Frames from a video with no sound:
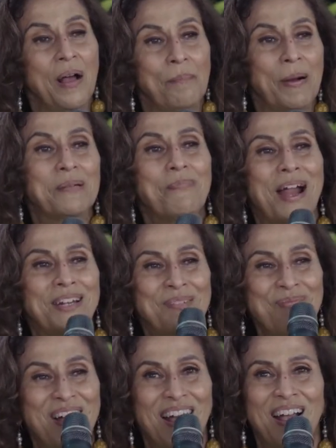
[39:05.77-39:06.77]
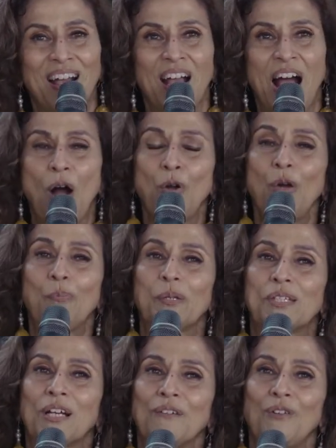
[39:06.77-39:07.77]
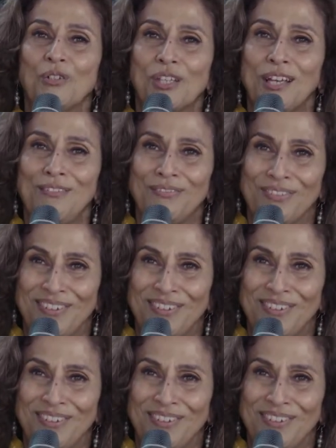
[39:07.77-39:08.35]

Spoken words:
but madam, how do you preserve yourself?